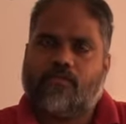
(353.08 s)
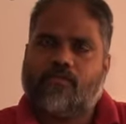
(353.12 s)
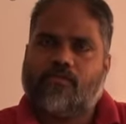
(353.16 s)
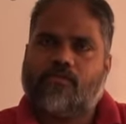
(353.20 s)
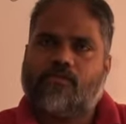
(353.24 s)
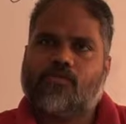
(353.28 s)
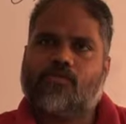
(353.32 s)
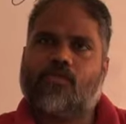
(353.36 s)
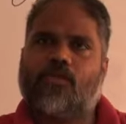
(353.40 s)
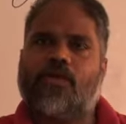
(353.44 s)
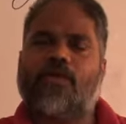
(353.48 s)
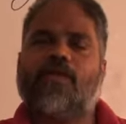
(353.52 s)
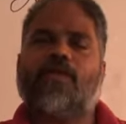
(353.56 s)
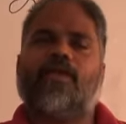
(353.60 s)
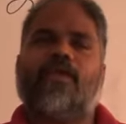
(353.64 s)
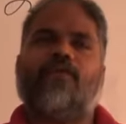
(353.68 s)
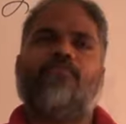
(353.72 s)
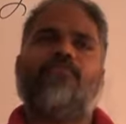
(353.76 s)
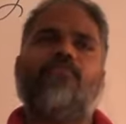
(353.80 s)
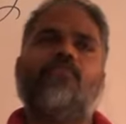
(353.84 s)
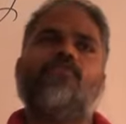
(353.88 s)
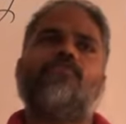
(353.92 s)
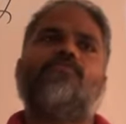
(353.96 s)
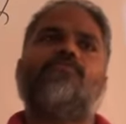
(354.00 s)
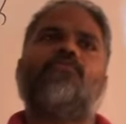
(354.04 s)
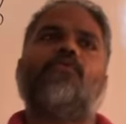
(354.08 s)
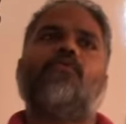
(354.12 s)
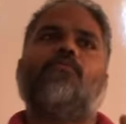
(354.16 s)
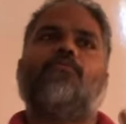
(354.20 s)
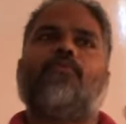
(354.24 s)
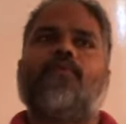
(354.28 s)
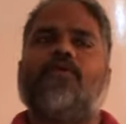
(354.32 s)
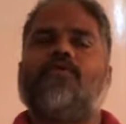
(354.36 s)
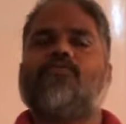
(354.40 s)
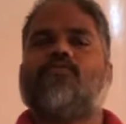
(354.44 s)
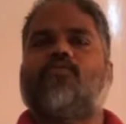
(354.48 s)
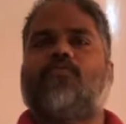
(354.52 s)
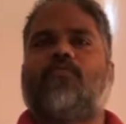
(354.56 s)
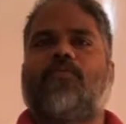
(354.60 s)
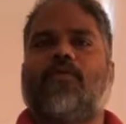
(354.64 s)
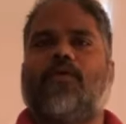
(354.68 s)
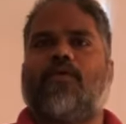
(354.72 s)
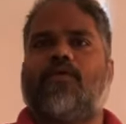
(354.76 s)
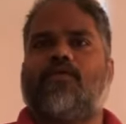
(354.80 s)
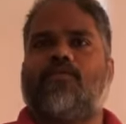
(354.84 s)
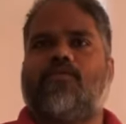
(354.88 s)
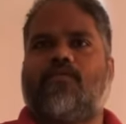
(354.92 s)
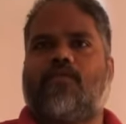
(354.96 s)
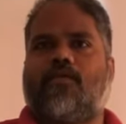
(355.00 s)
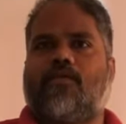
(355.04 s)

So it differs from place to place.